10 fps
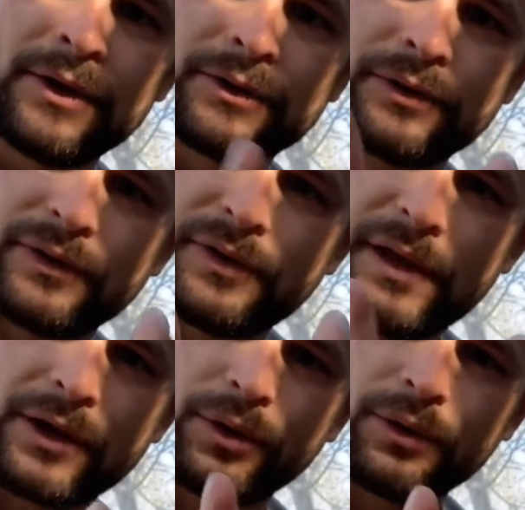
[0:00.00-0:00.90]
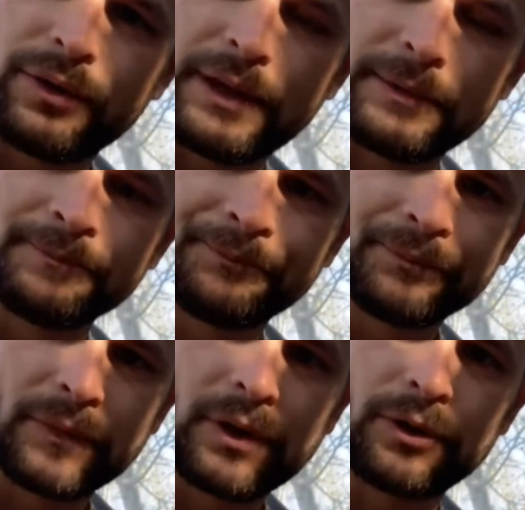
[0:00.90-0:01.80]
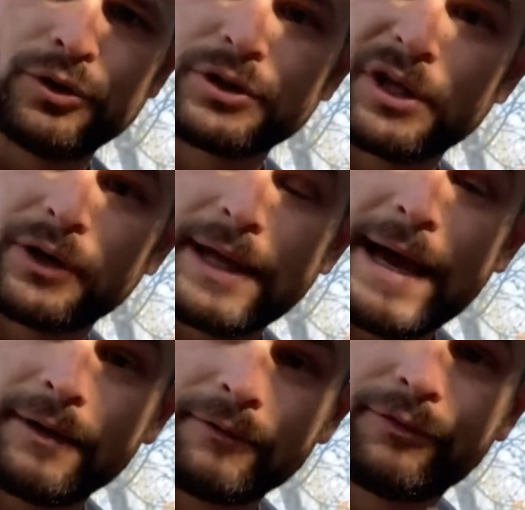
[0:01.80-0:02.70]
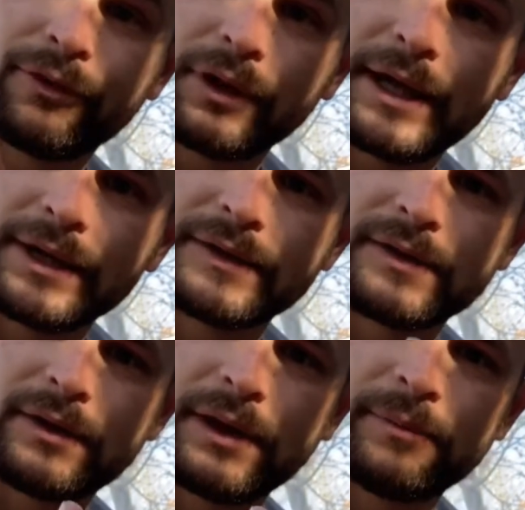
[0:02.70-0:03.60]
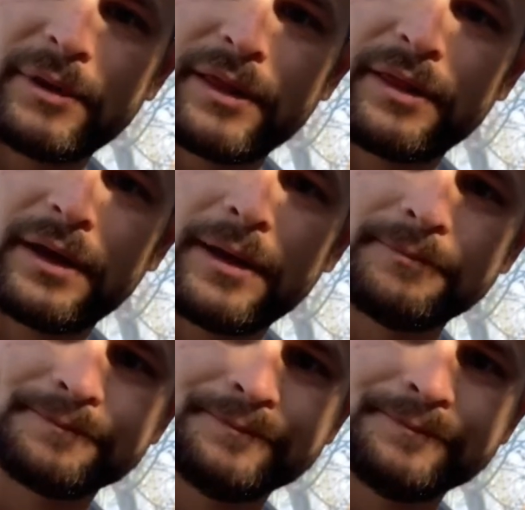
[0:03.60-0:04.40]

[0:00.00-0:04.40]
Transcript: So it's thick or thin. Usually on full irons they're a little bit thinner.